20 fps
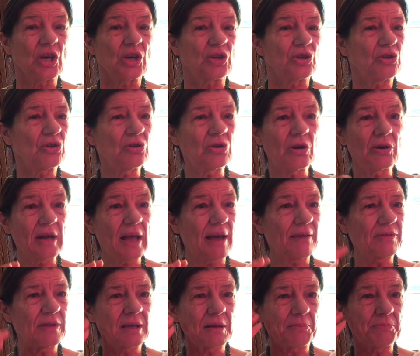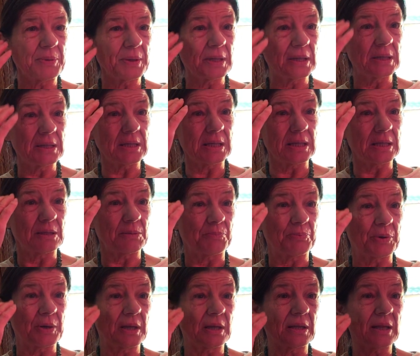you don't have the ability to
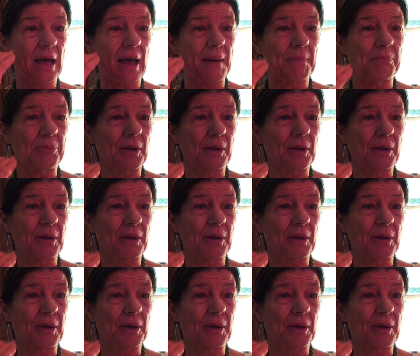bring that